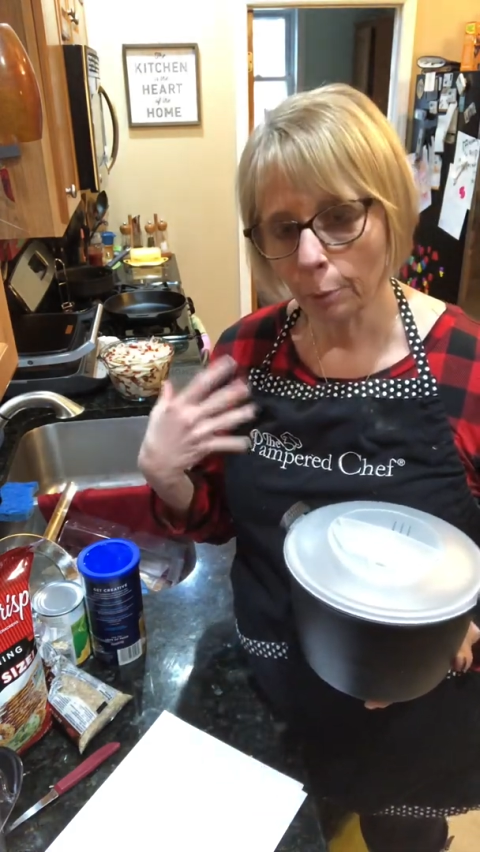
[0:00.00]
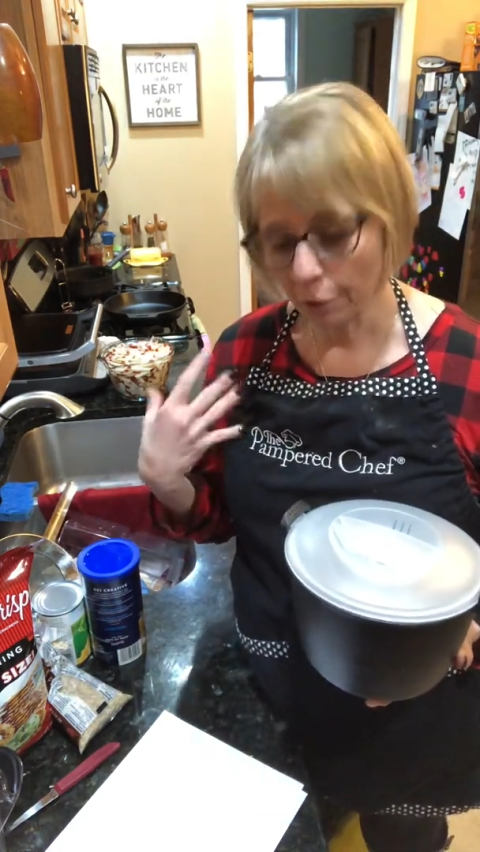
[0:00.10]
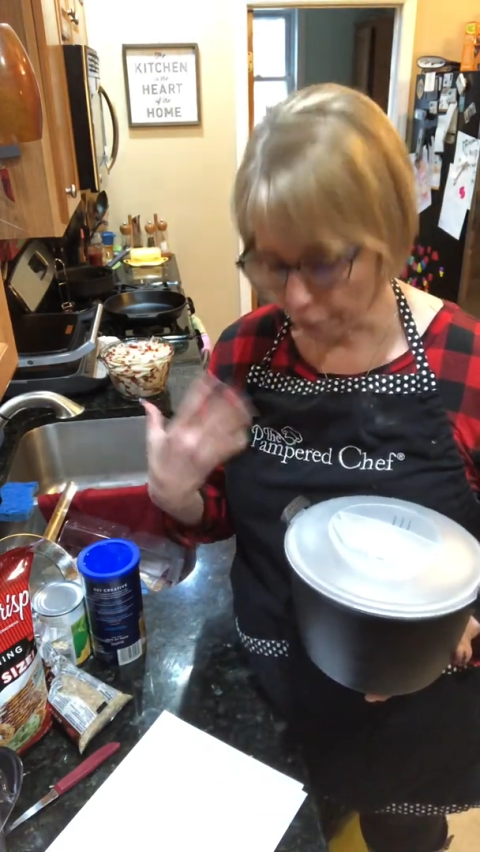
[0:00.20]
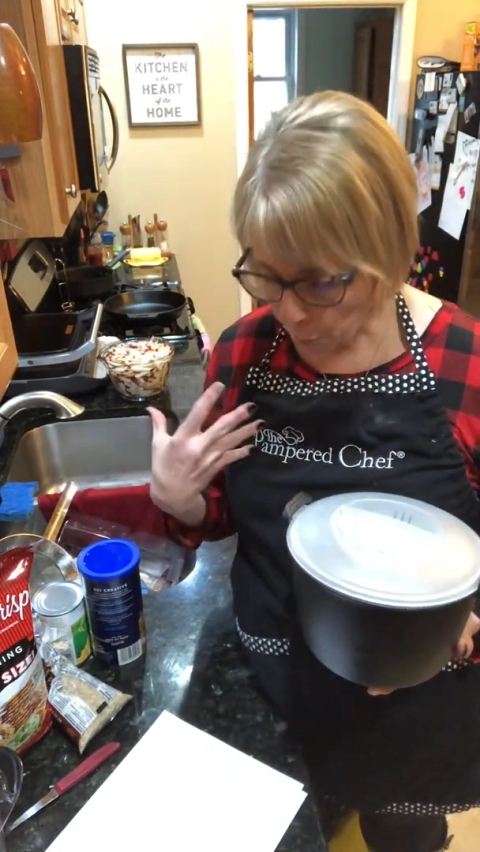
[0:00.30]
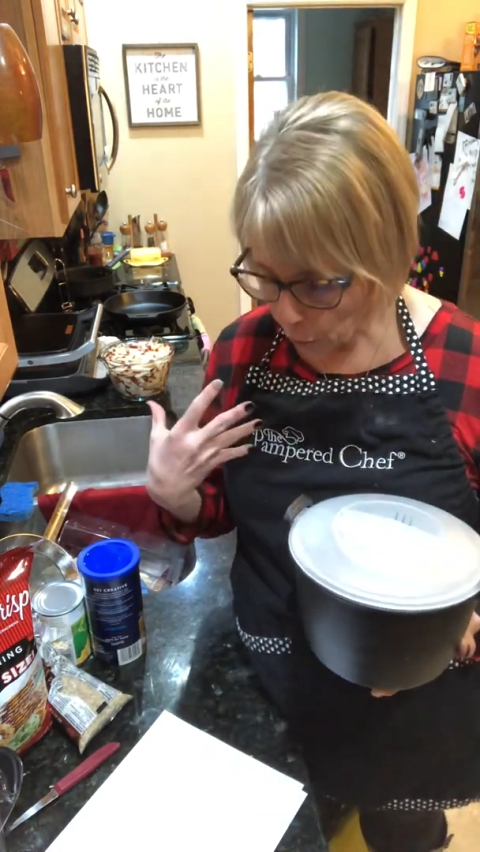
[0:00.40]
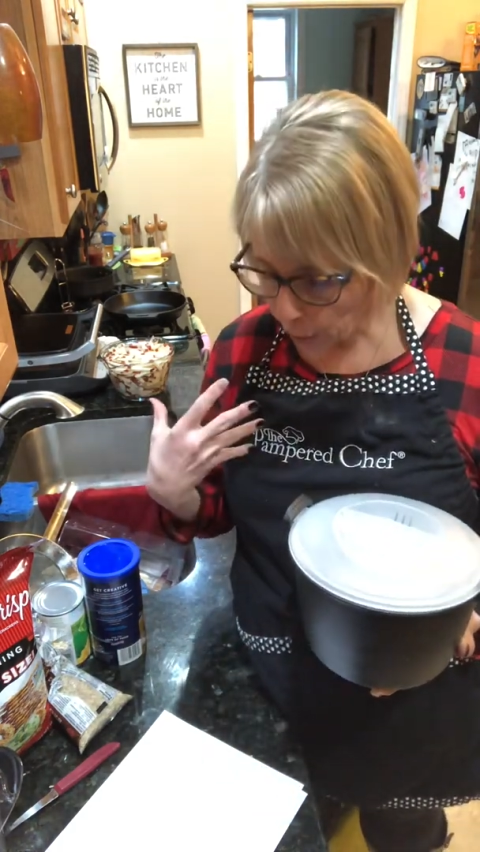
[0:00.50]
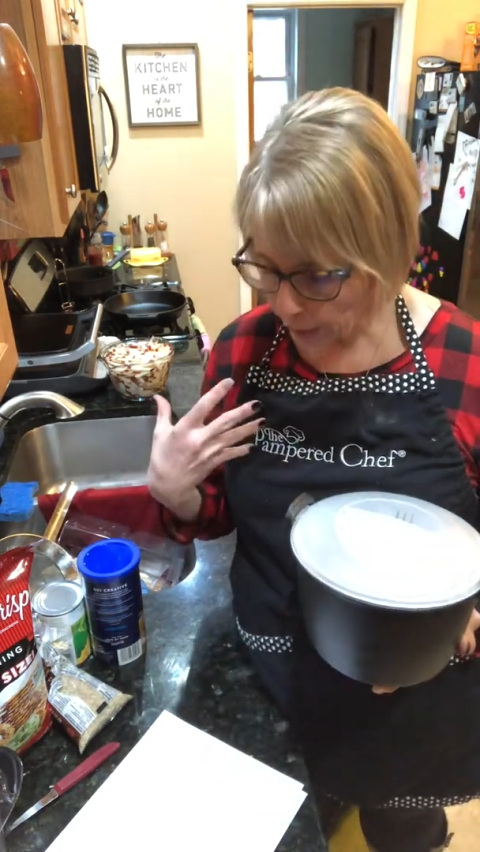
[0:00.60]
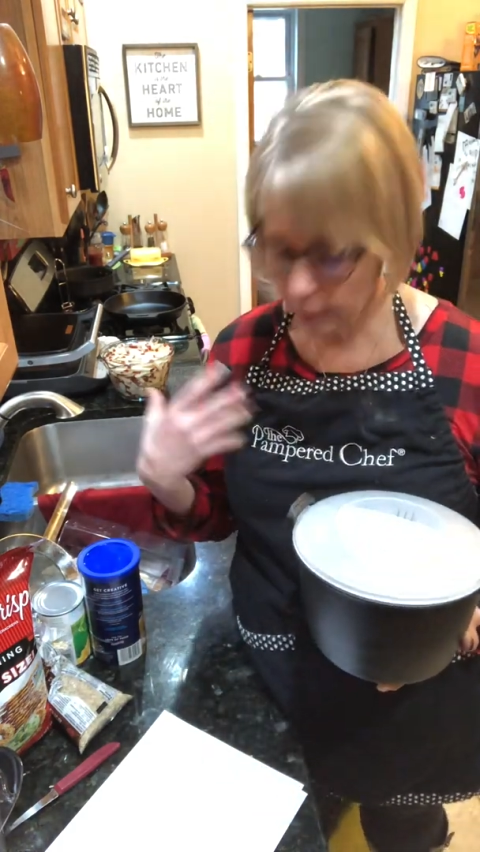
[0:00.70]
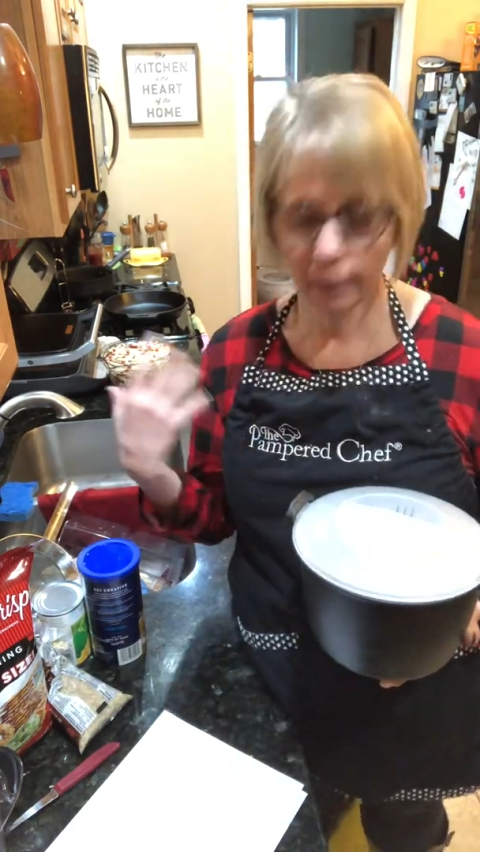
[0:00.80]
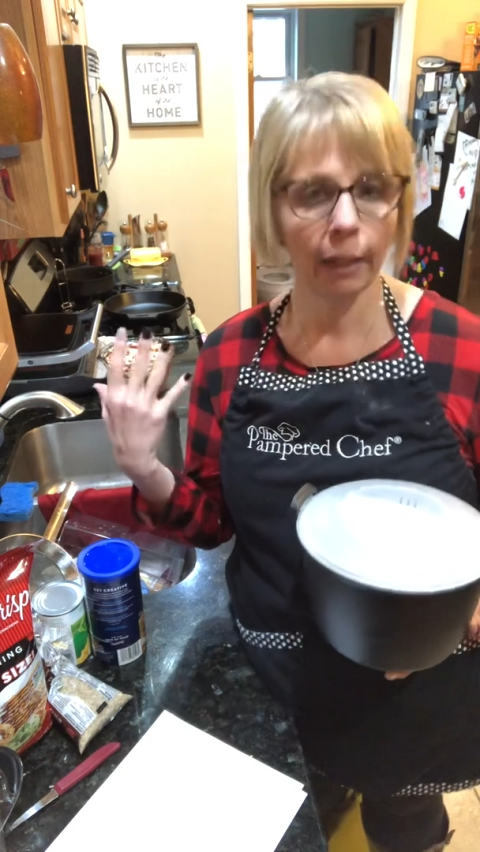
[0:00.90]
fork,
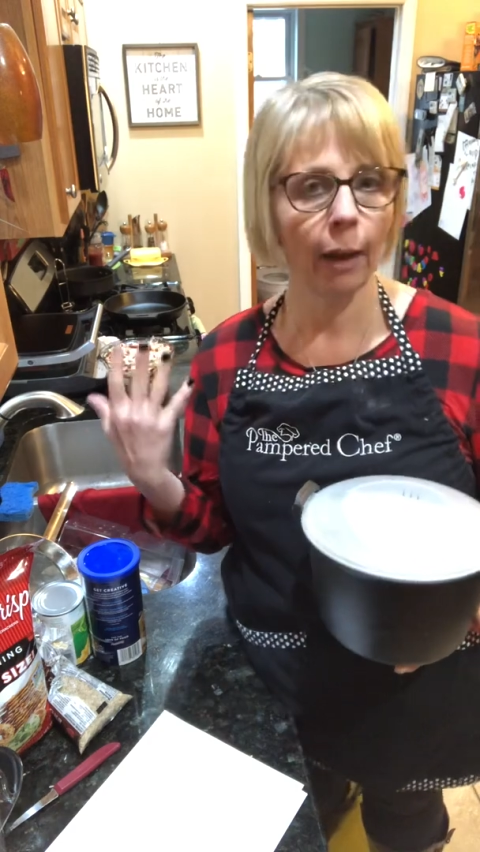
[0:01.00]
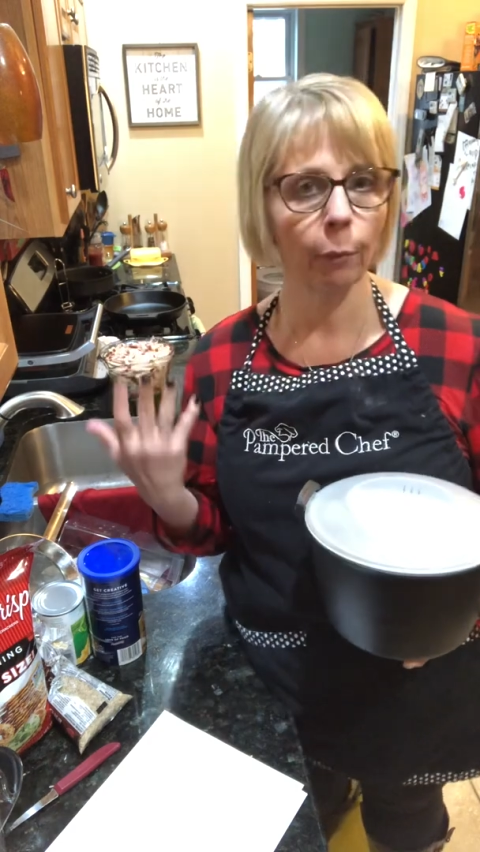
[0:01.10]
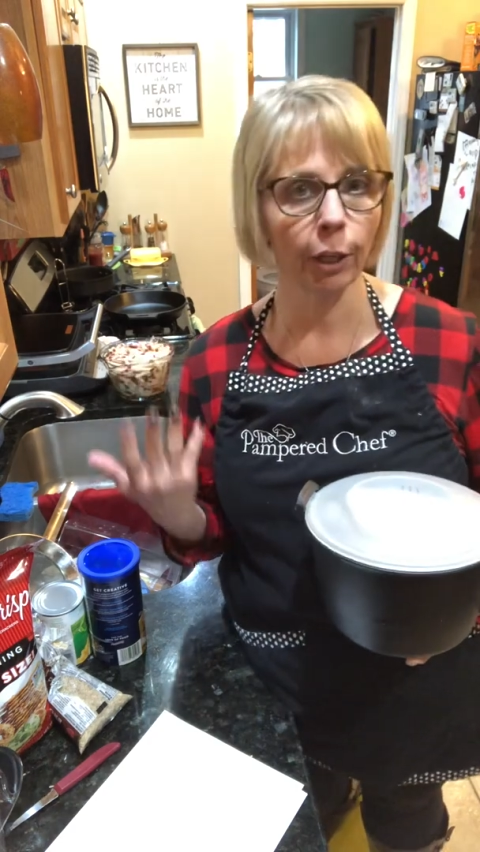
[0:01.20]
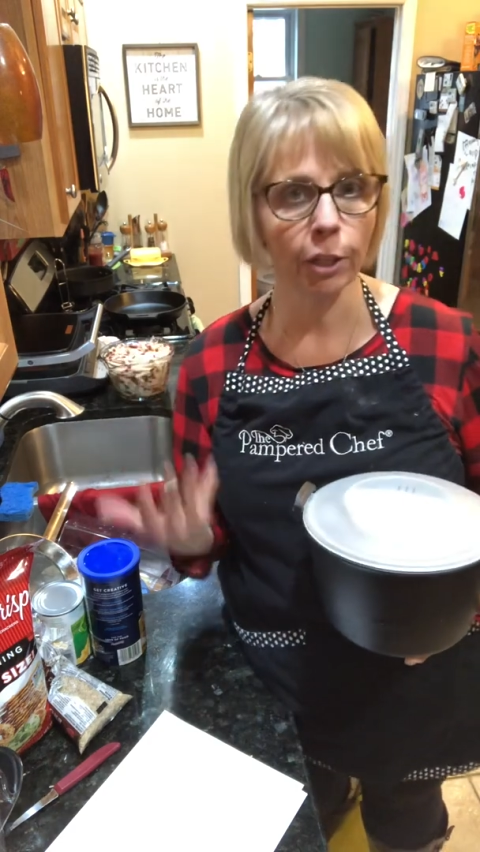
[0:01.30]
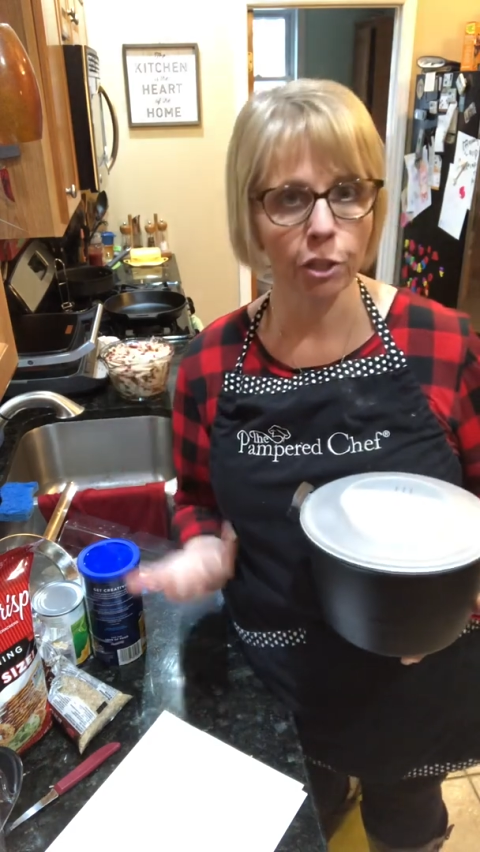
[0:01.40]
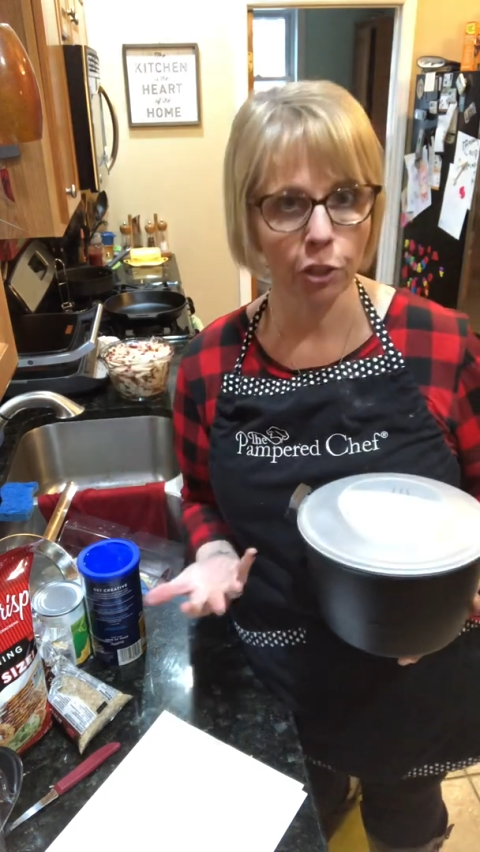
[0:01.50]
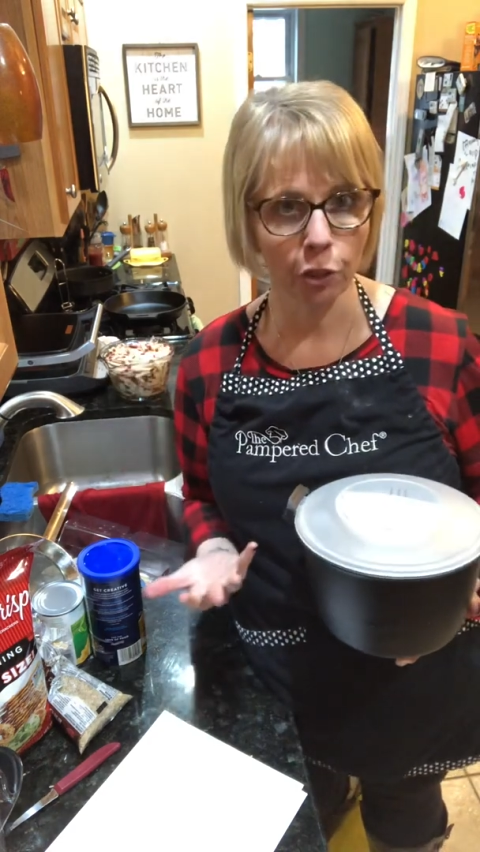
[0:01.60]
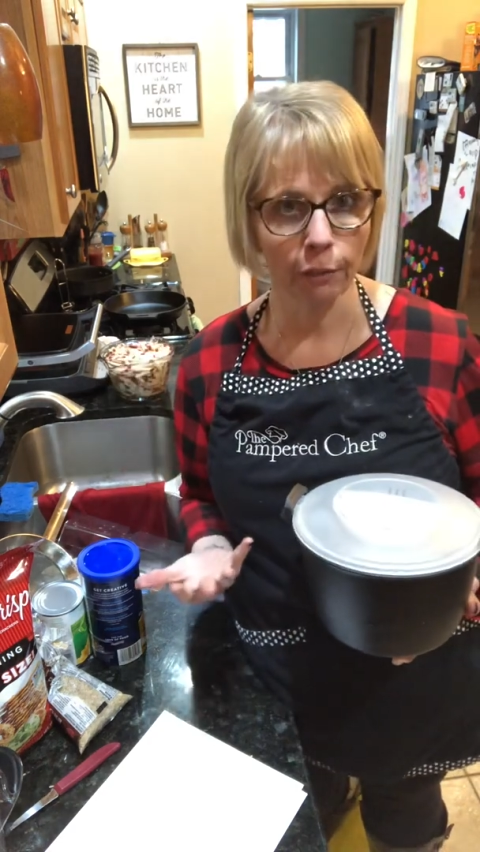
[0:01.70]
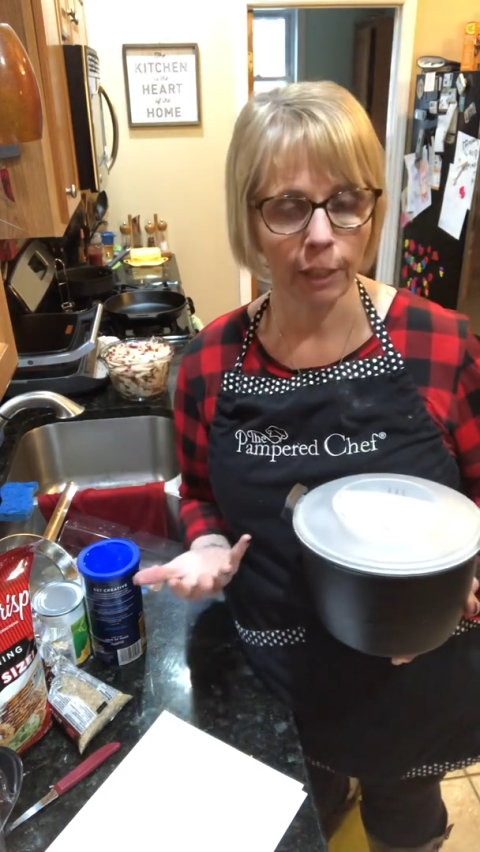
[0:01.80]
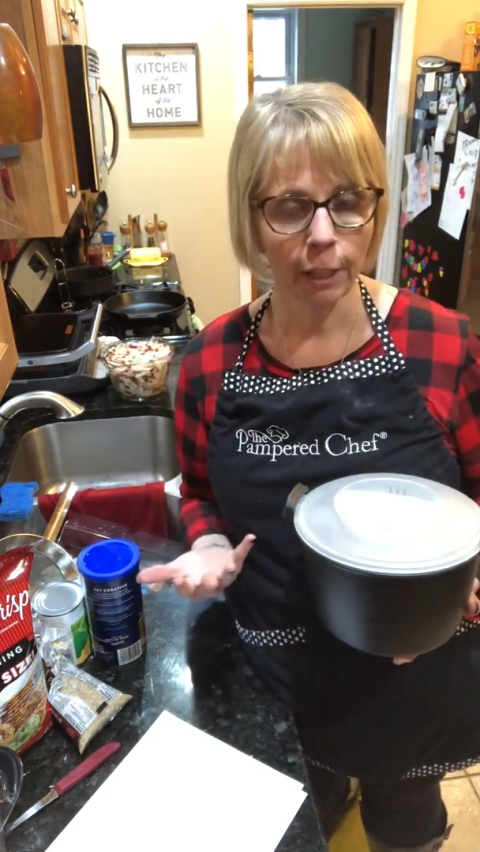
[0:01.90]
and we're going to stir it.